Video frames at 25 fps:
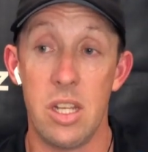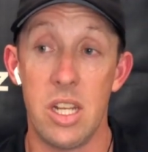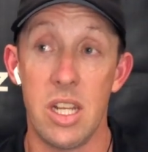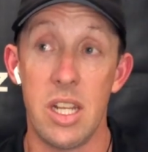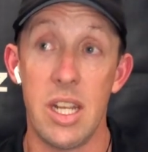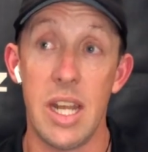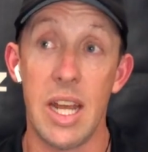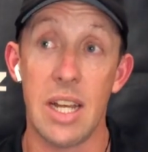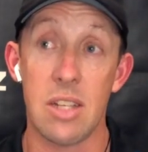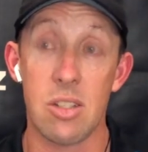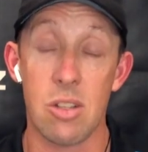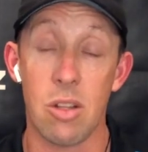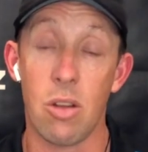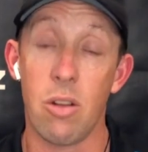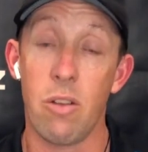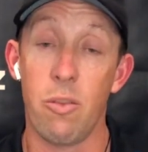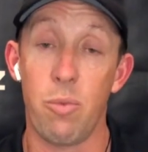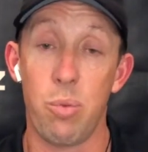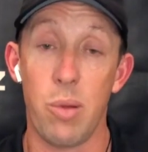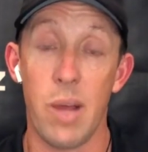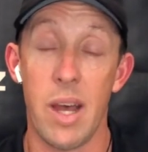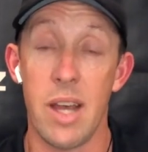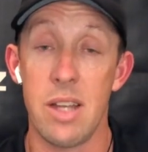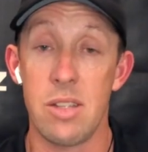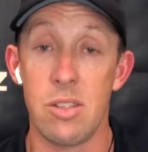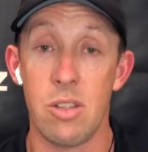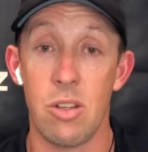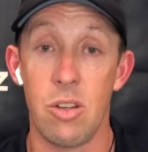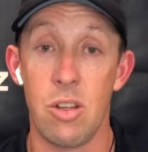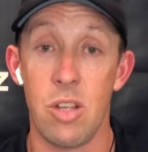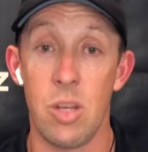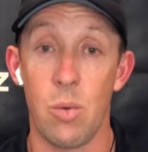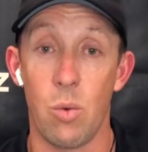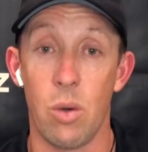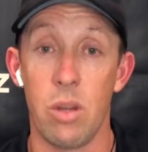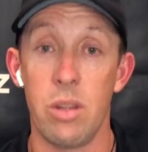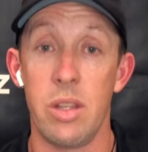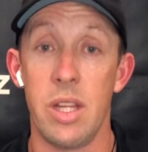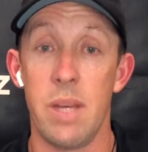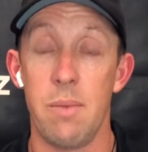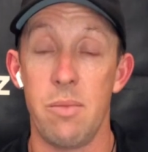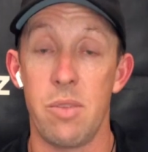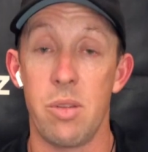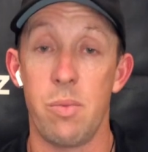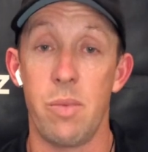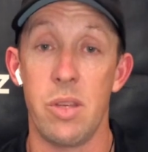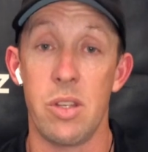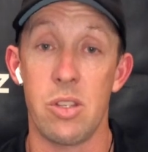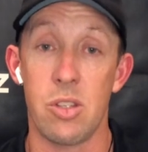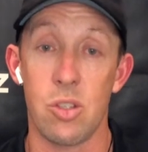next lot of players to do. You want them to
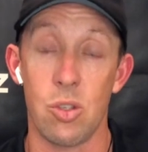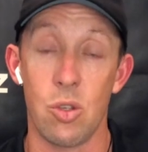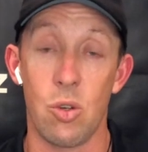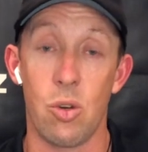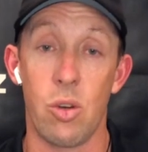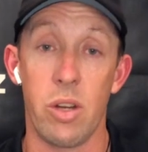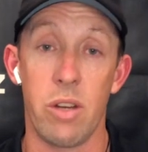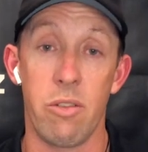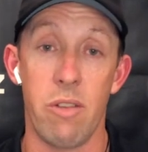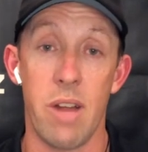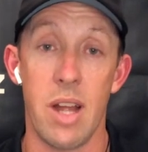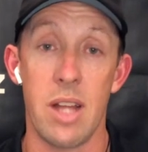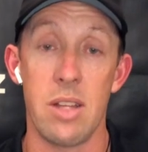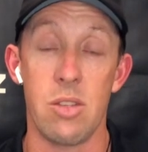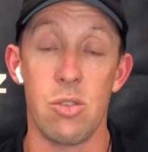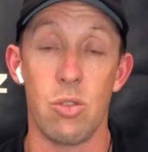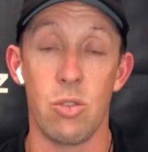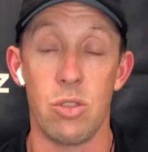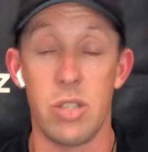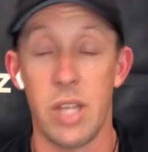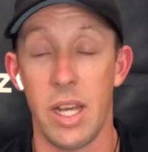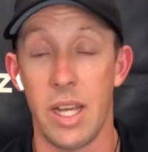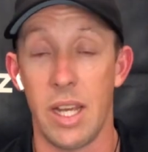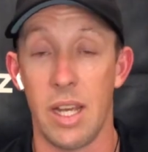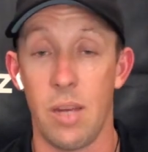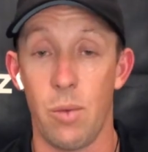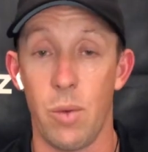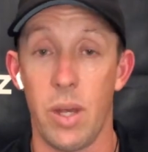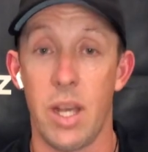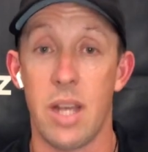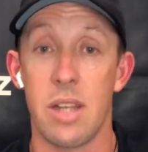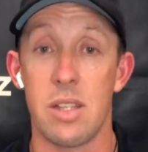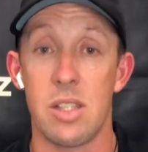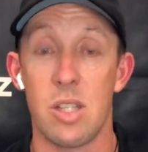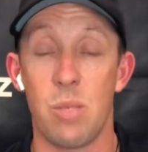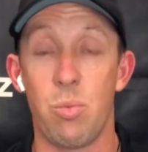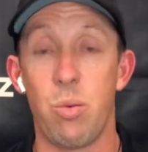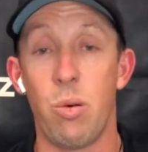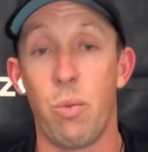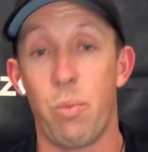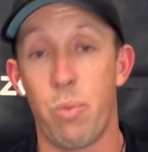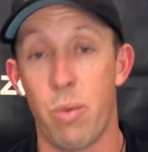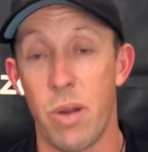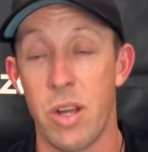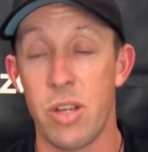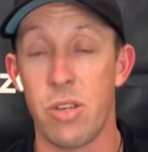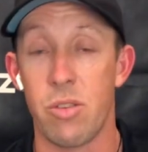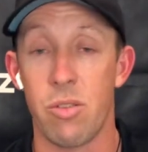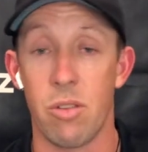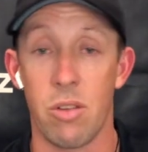be scoring runs or taking wickets to put
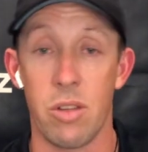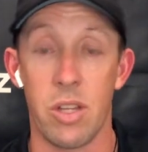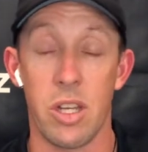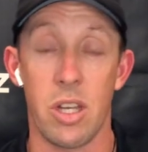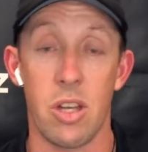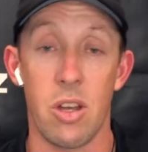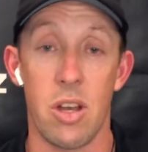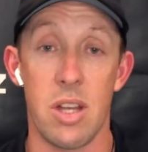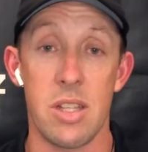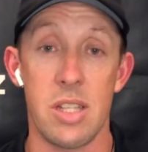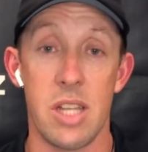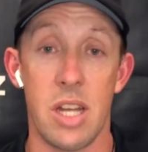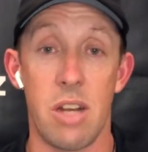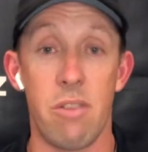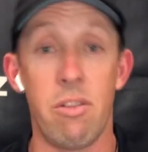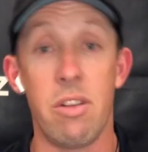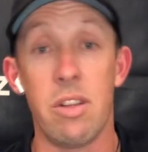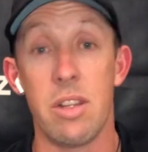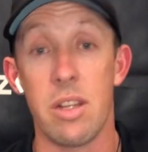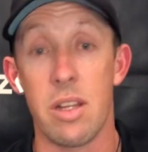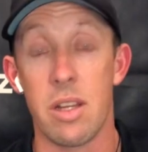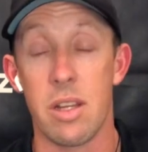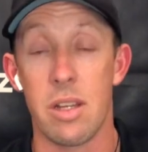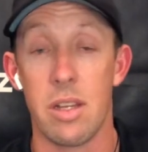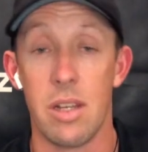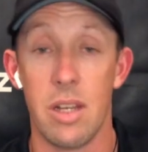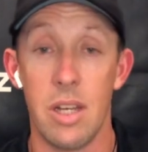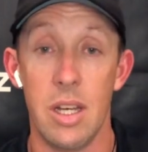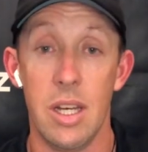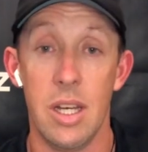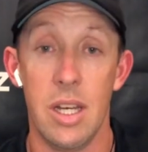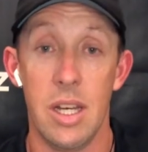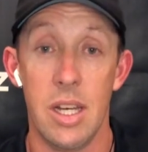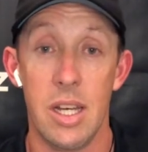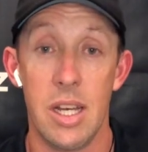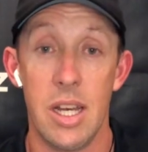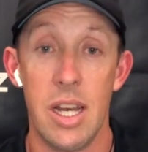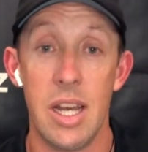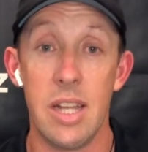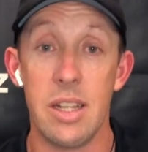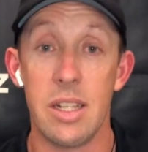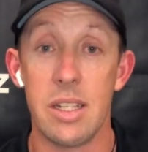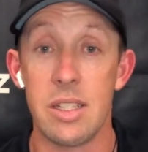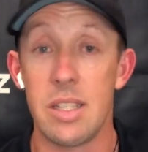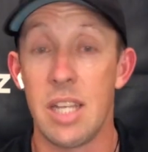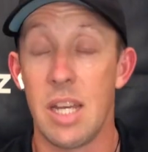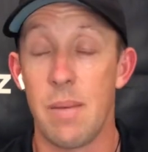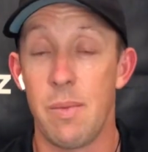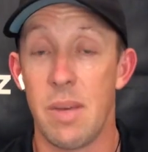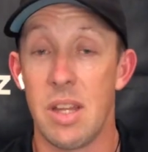pressure on the guys that are in the
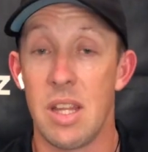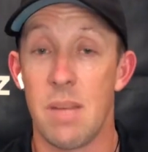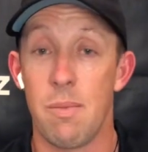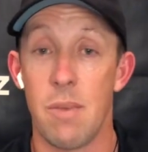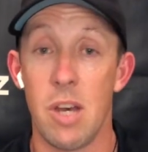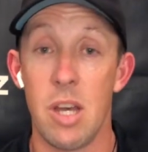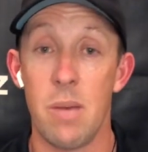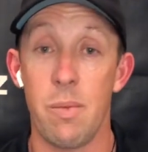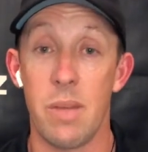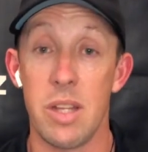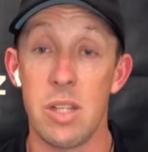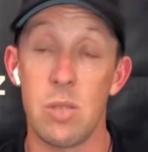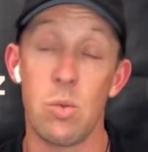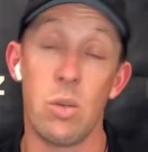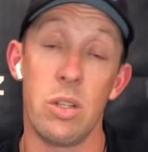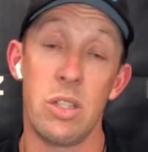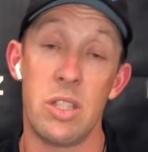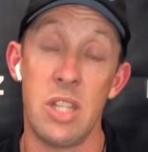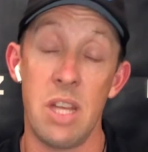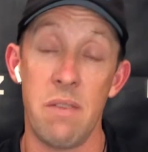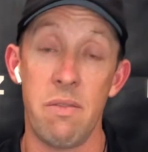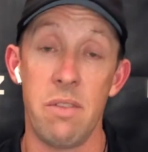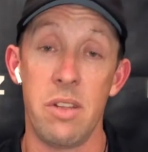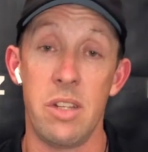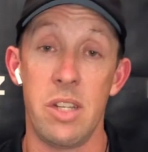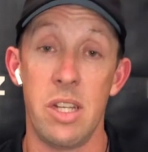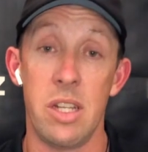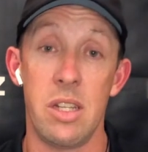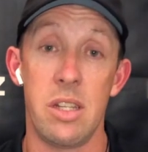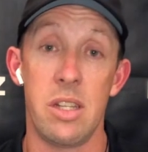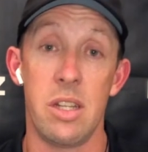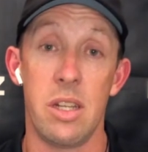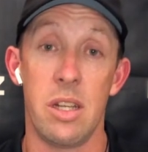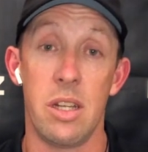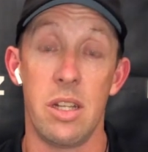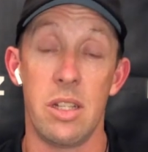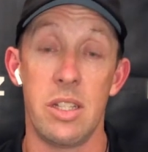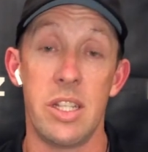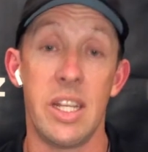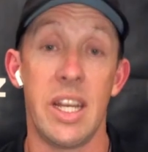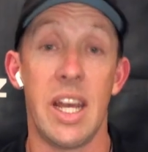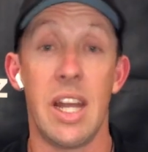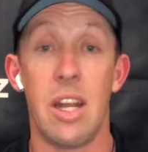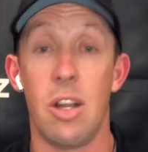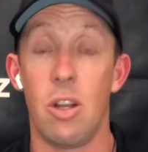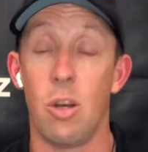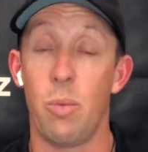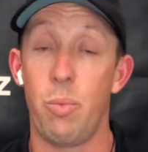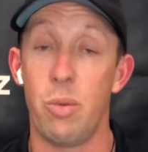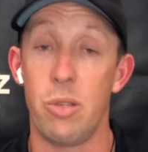team at the moment. That's what Devon did to get
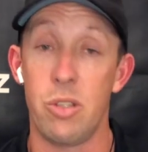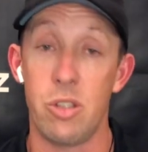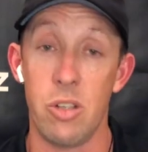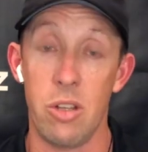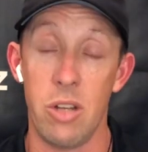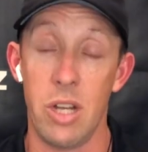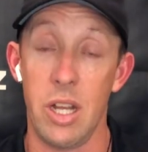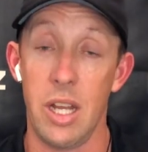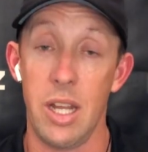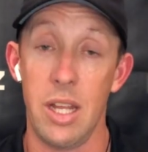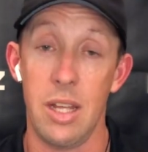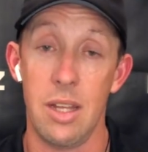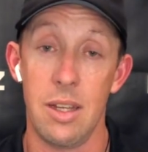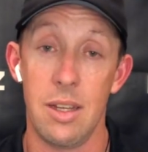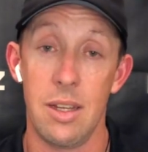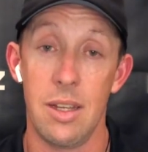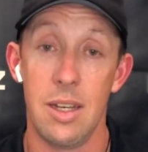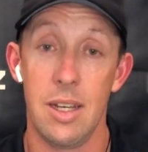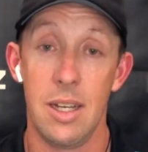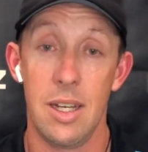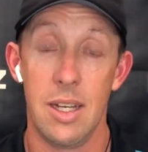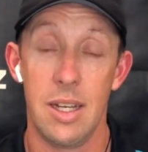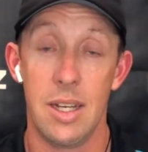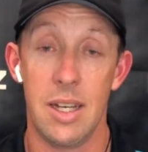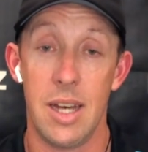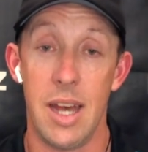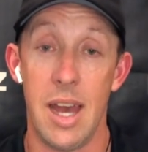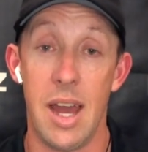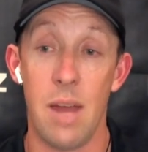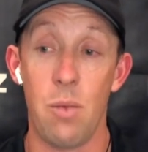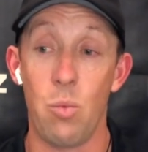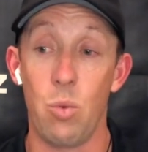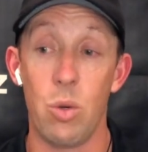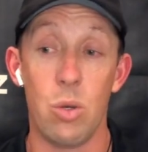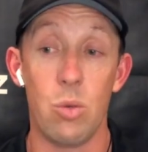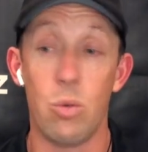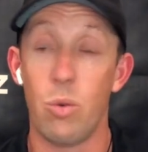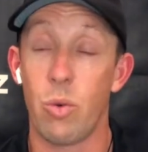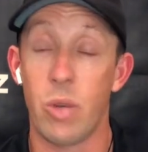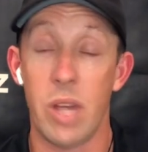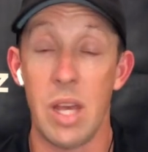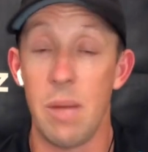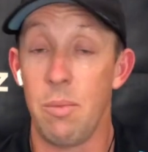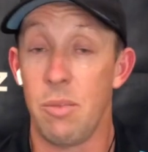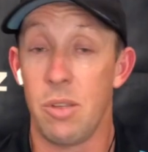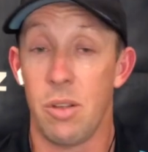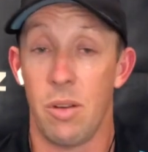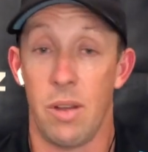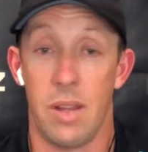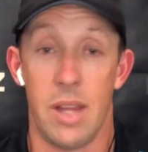an opportunity, and will
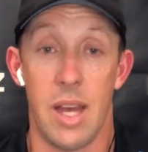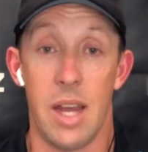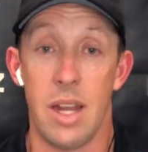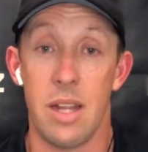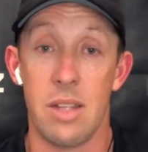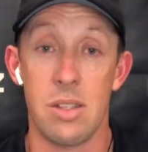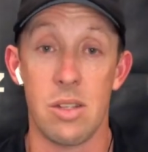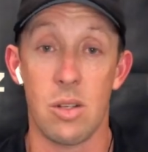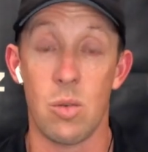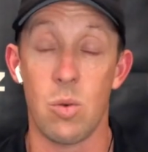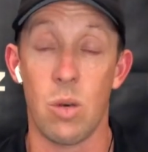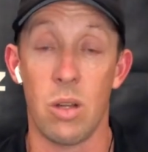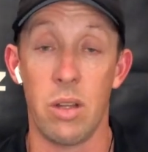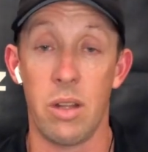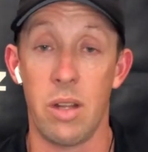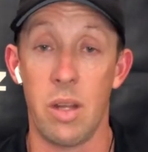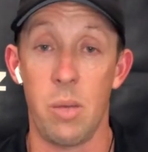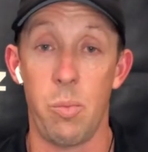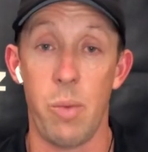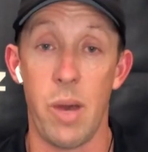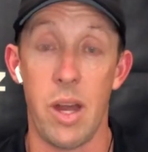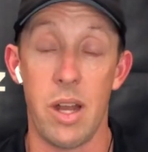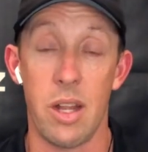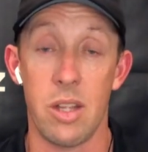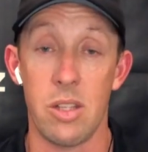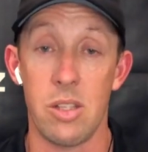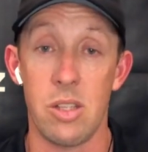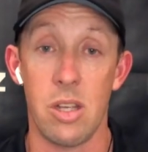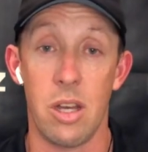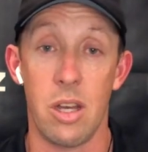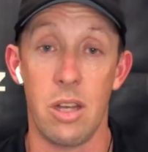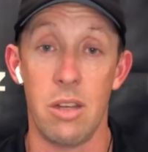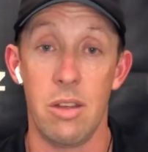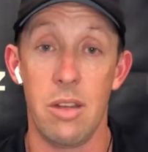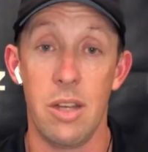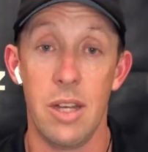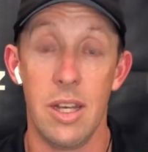keep doing that. He's a quality batter, so